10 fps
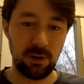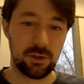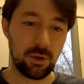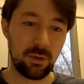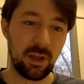
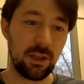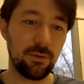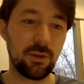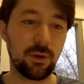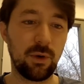So thank
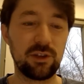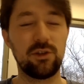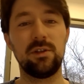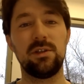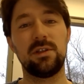you for the
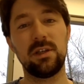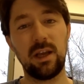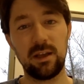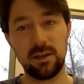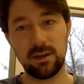questions
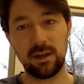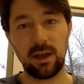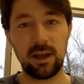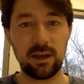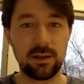today.
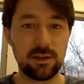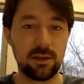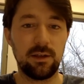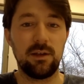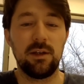And
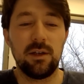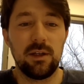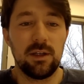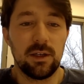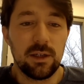
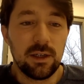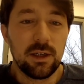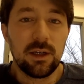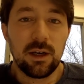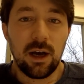
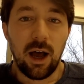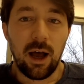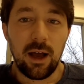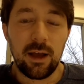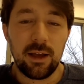
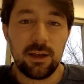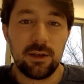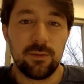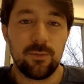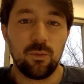
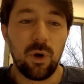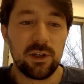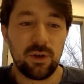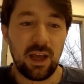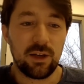I
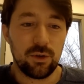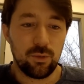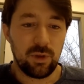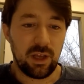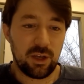want to
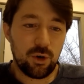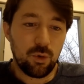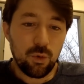end with a